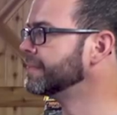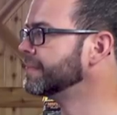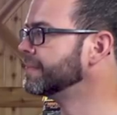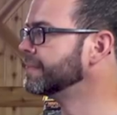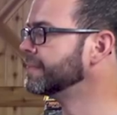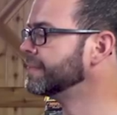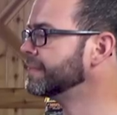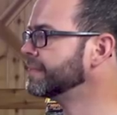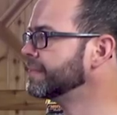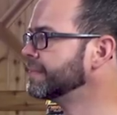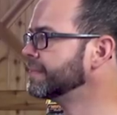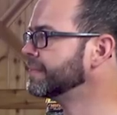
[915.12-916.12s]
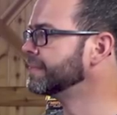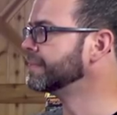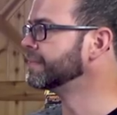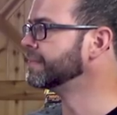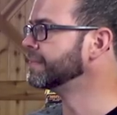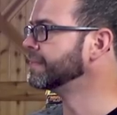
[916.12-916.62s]

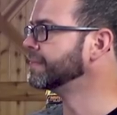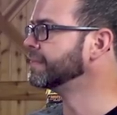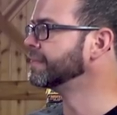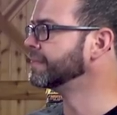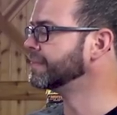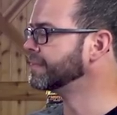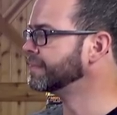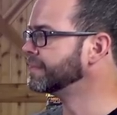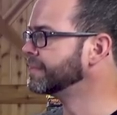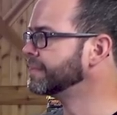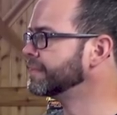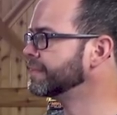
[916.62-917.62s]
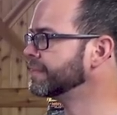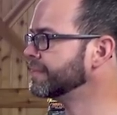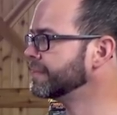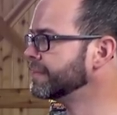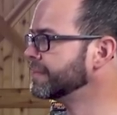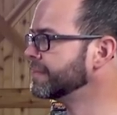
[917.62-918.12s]

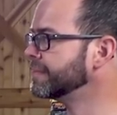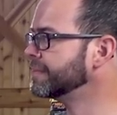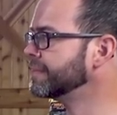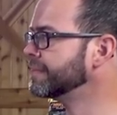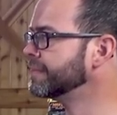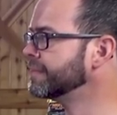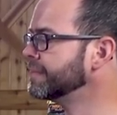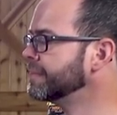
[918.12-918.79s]
(silent)